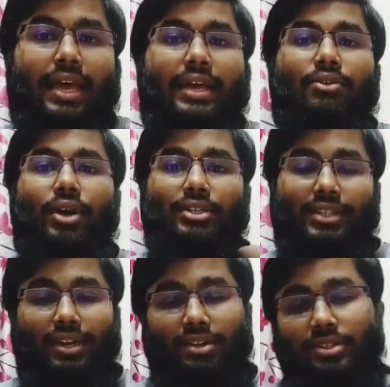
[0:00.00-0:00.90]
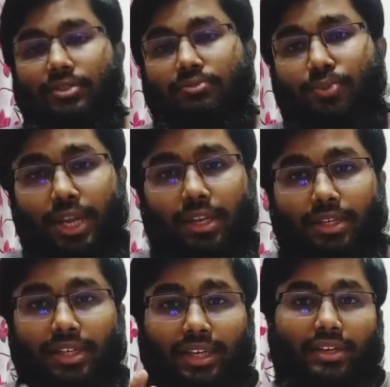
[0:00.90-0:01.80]
and when there is
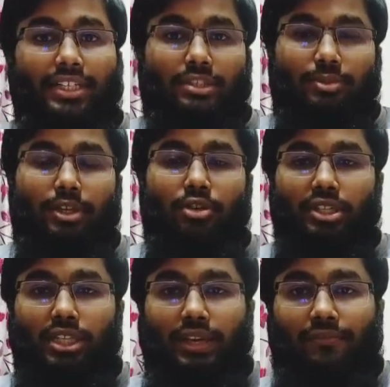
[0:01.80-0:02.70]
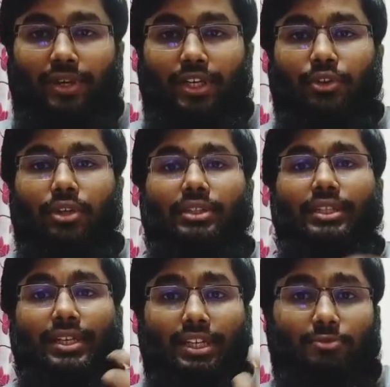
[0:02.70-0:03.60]
decreased preload in the left ventricle,
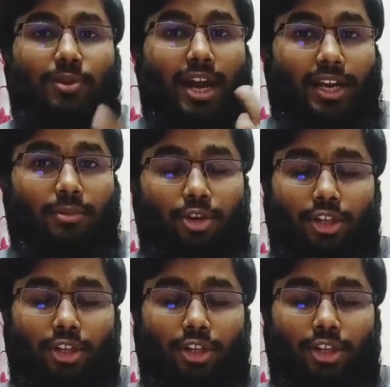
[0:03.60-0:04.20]
decreased blood amount